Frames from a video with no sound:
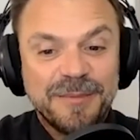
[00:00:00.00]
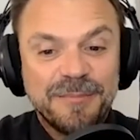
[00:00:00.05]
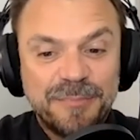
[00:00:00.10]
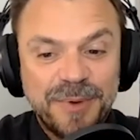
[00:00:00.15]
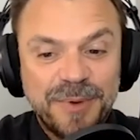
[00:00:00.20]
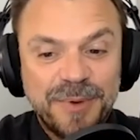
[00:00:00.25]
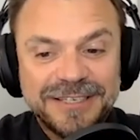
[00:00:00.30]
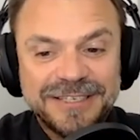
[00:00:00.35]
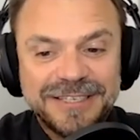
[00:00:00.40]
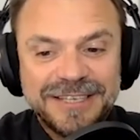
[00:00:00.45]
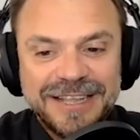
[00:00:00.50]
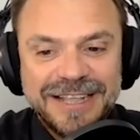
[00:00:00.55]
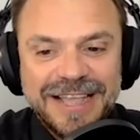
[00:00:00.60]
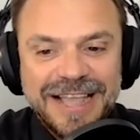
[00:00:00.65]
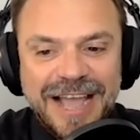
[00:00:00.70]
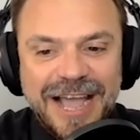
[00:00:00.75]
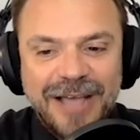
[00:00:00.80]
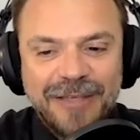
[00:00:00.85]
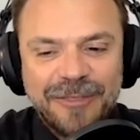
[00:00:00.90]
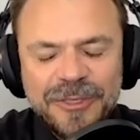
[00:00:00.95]
But
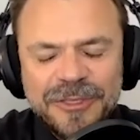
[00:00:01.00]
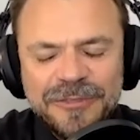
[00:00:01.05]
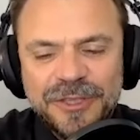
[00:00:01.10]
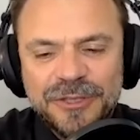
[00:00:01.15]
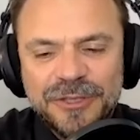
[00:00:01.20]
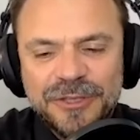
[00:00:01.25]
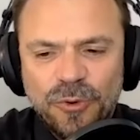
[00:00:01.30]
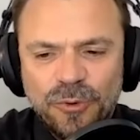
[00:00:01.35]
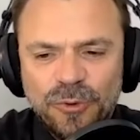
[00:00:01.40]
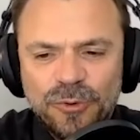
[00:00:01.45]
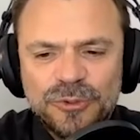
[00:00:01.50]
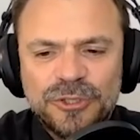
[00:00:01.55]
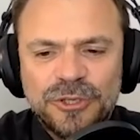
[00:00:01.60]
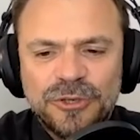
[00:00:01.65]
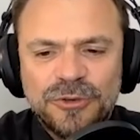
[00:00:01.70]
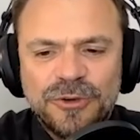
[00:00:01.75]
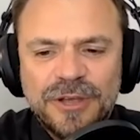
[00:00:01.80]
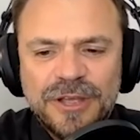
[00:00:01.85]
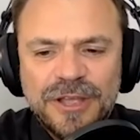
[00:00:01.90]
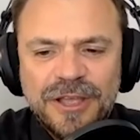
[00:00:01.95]
I think there's
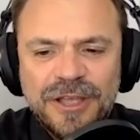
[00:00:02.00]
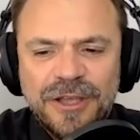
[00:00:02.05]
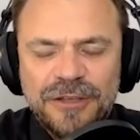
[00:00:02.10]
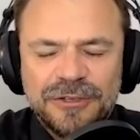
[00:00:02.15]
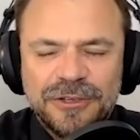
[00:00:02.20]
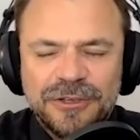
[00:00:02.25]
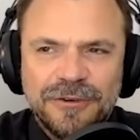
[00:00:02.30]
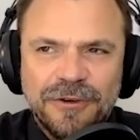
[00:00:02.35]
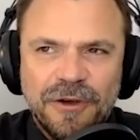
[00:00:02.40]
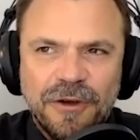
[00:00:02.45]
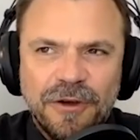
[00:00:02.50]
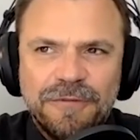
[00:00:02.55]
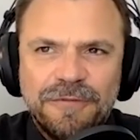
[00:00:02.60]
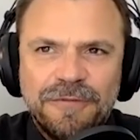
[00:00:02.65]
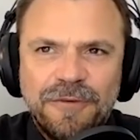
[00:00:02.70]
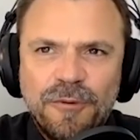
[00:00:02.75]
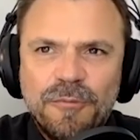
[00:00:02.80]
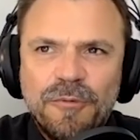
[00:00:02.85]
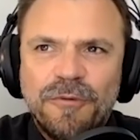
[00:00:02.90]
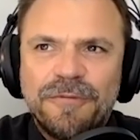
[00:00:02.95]
also a
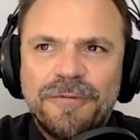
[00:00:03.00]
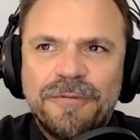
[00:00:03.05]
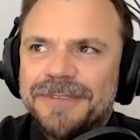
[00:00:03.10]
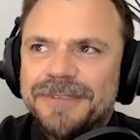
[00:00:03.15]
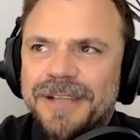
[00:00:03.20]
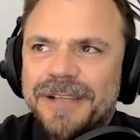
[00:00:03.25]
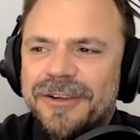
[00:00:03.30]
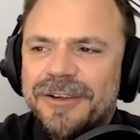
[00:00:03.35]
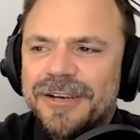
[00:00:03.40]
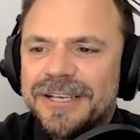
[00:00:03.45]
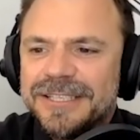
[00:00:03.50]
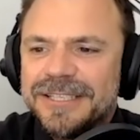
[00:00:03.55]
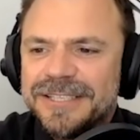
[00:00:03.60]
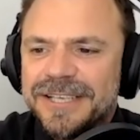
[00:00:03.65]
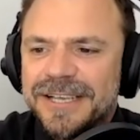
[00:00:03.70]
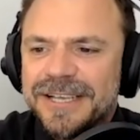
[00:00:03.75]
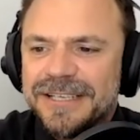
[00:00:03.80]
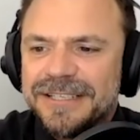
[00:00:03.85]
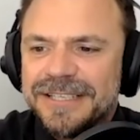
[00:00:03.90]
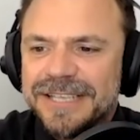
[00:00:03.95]
form of, how can I
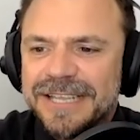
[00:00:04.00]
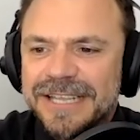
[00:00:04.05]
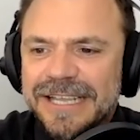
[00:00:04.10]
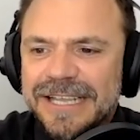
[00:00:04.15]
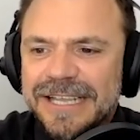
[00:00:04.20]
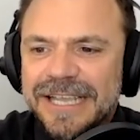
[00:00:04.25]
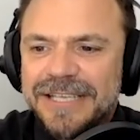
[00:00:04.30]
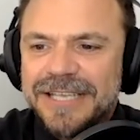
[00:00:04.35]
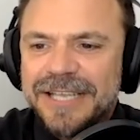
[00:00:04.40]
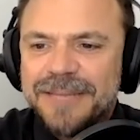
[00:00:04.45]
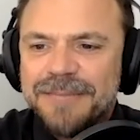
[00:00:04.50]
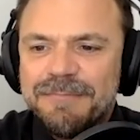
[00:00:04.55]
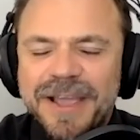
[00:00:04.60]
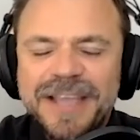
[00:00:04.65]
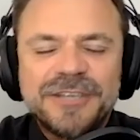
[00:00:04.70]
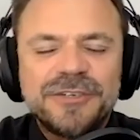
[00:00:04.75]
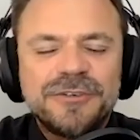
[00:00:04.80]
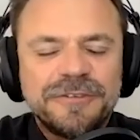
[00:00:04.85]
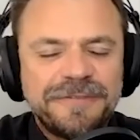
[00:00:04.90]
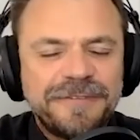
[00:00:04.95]
say it? It
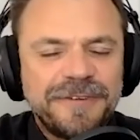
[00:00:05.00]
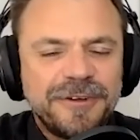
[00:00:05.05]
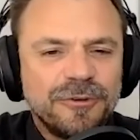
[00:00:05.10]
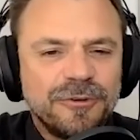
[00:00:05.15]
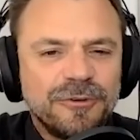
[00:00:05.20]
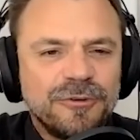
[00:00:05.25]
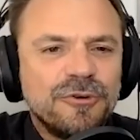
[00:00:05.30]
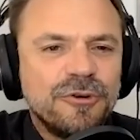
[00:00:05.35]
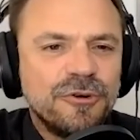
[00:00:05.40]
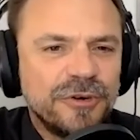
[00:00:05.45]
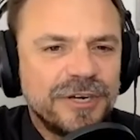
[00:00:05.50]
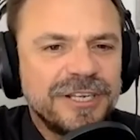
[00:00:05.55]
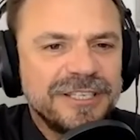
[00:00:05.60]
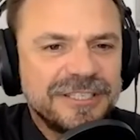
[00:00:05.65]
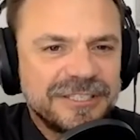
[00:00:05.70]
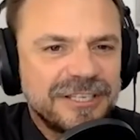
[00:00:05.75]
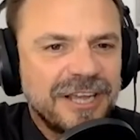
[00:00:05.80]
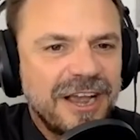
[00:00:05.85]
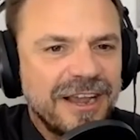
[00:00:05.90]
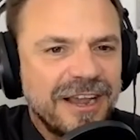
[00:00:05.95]
makes you feel good
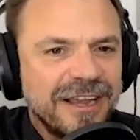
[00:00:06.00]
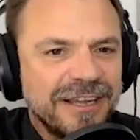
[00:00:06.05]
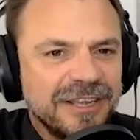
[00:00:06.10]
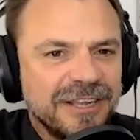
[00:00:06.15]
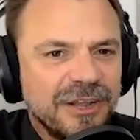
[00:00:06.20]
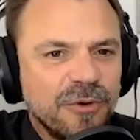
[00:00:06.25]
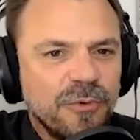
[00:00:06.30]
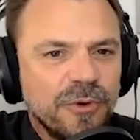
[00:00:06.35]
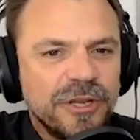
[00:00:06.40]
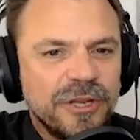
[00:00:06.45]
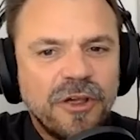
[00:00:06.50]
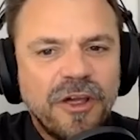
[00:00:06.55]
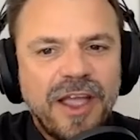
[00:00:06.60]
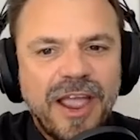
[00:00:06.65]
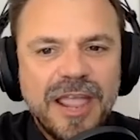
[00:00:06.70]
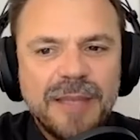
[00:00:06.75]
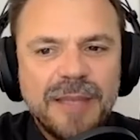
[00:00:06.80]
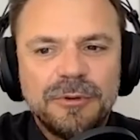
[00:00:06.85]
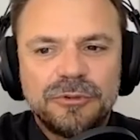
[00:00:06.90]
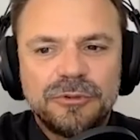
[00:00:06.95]
inside when you're
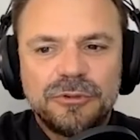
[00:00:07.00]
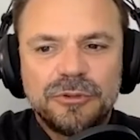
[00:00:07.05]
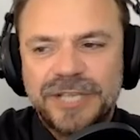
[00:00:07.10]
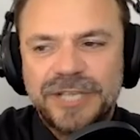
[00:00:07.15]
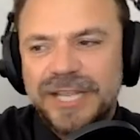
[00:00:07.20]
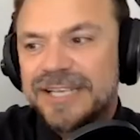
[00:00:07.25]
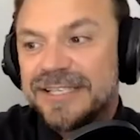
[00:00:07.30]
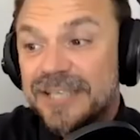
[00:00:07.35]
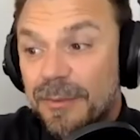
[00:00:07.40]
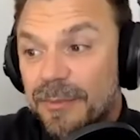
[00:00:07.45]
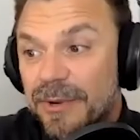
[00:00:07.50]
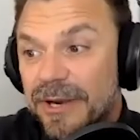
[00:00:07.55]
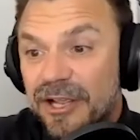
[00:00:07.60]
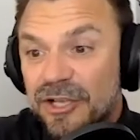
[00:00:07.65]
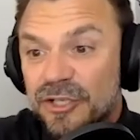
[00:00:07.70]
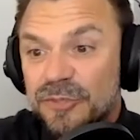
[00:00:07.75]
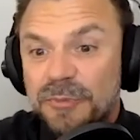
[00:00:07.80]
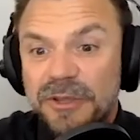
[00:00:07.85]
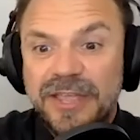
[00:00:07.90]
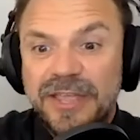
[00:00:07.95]
able to take someone
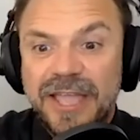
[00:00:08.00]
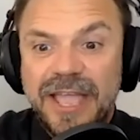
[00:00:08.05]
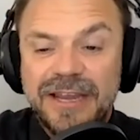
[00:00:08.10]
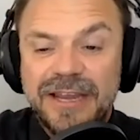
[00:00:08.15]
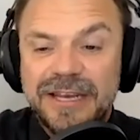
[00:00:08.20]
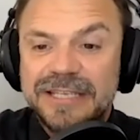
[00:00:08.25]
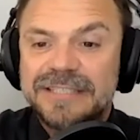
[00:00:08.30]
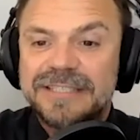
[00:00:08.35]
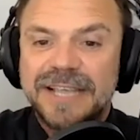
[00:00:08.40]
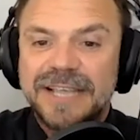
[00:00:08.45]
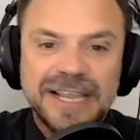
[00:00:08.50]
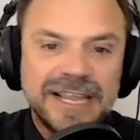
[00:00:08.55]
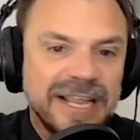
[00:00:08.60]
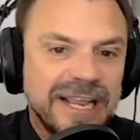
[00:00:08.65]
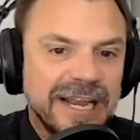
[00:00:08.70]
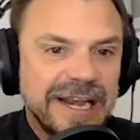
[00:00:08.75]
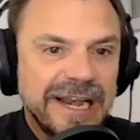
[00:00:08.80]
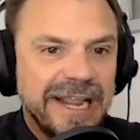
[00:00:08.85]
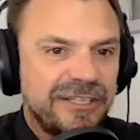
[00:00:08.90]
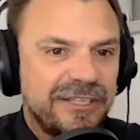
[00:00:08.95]
else by the hand and say,
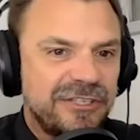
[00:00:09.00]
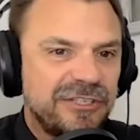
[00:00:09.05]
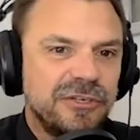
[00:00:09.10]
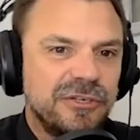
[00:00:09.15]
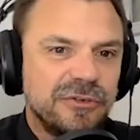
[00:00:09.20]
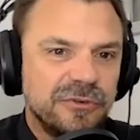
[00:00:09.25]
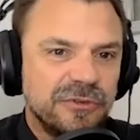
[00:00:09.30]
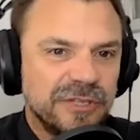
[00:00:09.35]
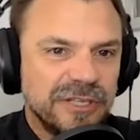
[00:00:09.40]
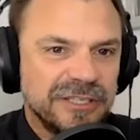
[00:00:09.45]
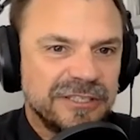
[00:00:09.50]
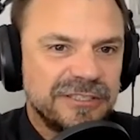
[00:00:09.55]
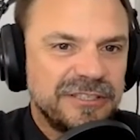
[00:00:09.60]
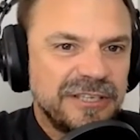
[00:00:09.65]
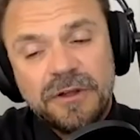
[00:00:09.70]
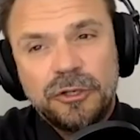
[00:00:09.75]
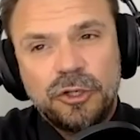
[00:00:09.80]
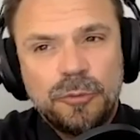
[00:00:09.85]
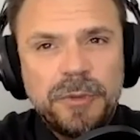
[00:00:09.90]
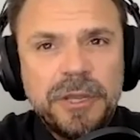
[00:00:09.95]
let's do this.
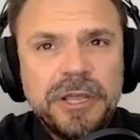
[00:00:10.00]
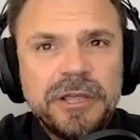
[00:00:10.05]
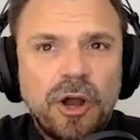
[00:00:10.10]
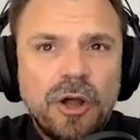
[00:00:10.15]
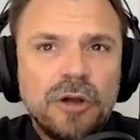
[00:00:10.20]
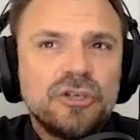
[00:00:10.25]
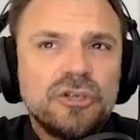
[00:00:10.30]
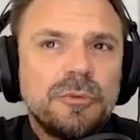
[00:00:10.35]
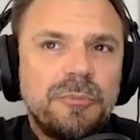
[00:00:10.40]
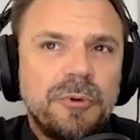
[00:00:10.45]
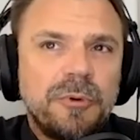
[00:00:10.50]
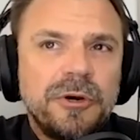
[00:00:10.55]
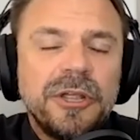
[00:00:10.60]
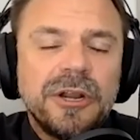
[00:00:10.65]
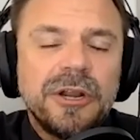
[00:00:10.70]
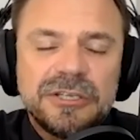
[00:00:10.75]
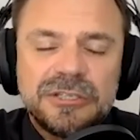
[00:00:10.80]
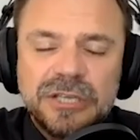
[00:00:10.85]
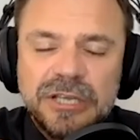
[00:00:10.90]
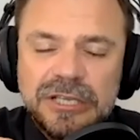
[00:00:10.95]
To being an
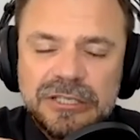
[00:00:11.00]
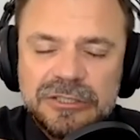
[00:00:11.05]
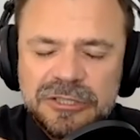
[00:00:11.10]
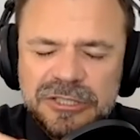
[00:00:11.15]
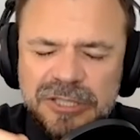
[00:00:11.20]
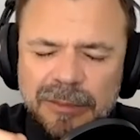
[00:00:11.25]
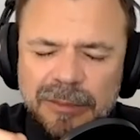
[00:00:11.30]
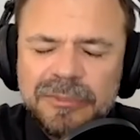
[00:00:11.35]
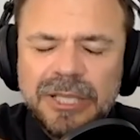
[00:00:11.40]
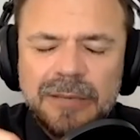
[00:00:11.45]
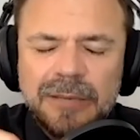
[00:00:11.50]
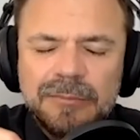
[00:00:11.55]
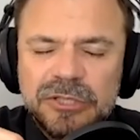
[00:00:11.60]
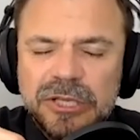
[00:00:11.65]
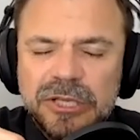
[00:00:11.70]
entrepreneur is sometimes a